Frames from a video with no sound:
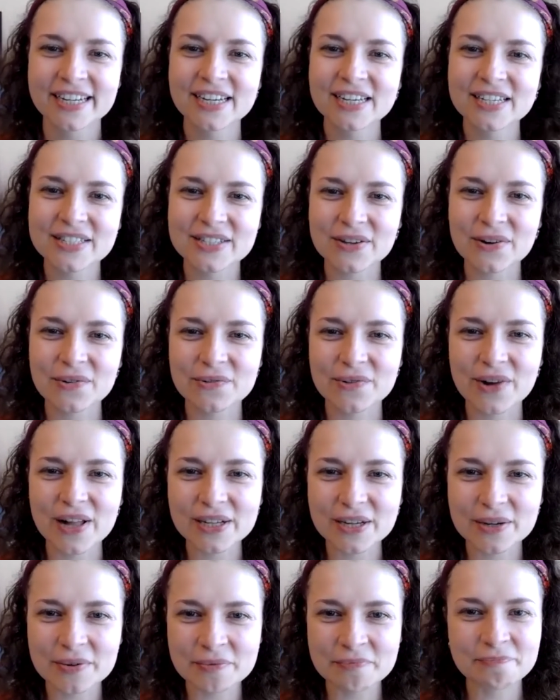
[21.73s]
So
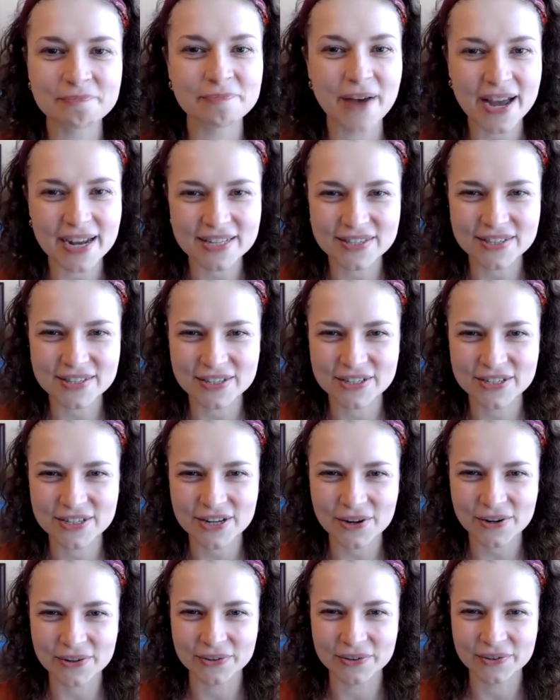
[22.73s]
welcome back to the
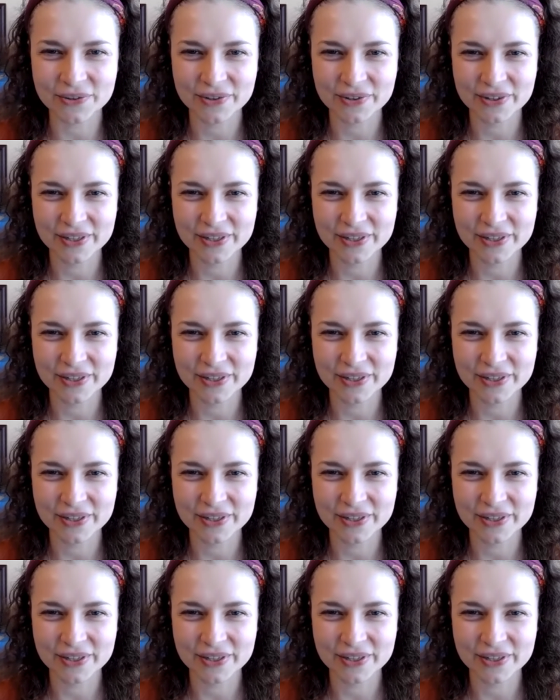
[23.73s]
show.